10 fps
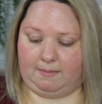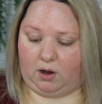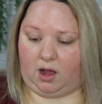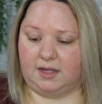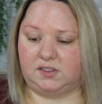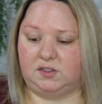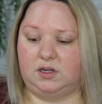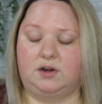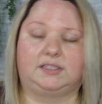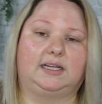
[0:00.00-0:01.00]
Because you
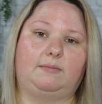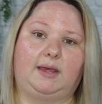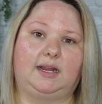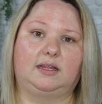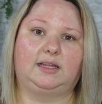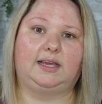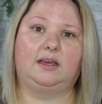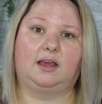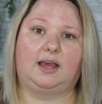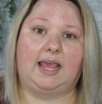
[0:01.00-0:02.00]
notice it
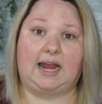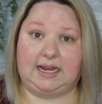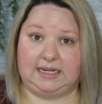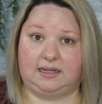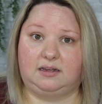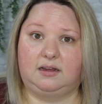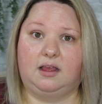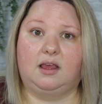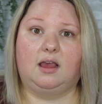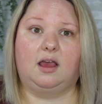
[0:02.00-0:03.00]
immediately, and I did,
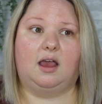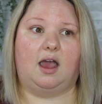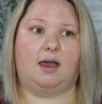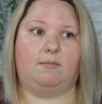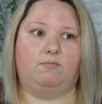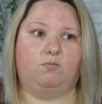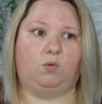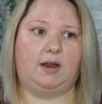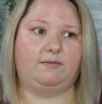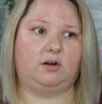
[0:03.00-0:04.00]

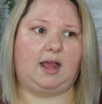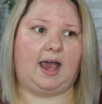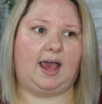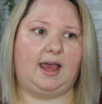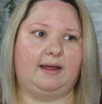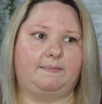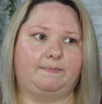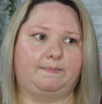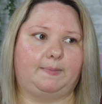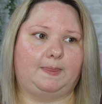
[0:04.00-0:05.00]
whenever I
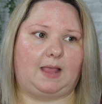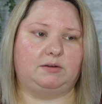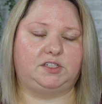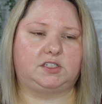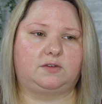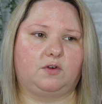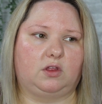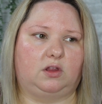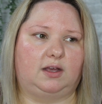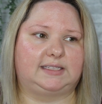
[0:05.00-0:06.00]
was using it for
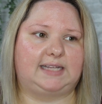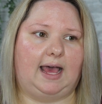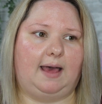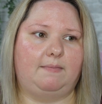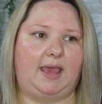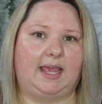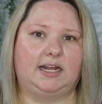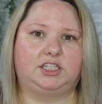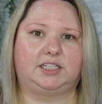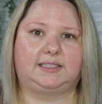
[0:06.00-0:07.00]
the longest time, and
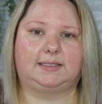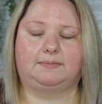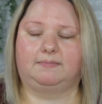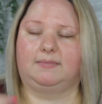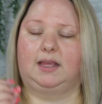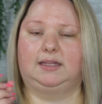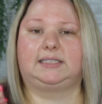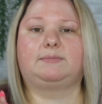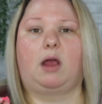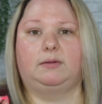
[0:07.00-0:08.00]
it just,
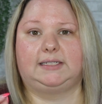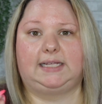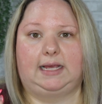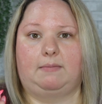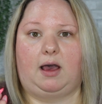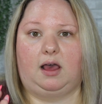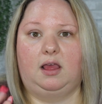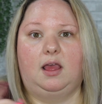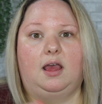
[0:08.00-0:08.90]
this is probably TMI,